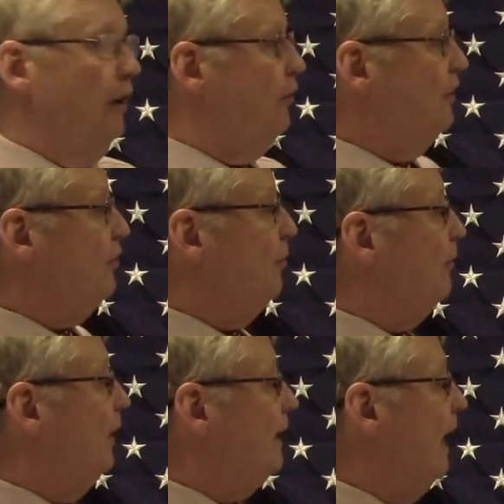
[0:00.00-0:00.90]

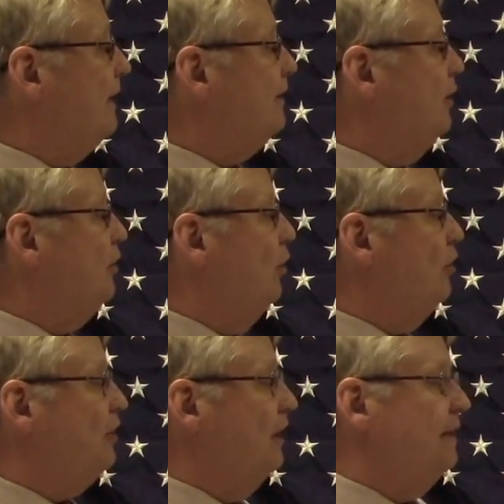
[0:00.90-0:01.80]
The
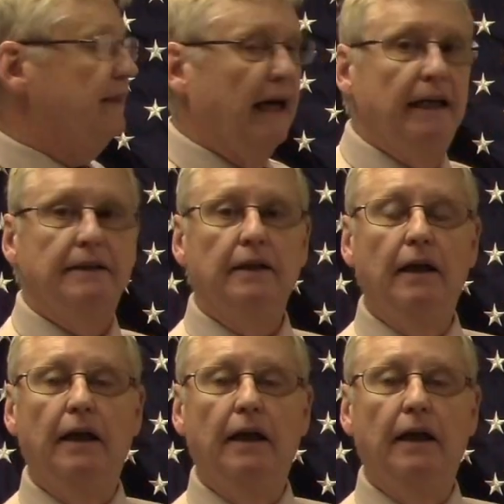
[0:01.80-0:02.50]
Constitution says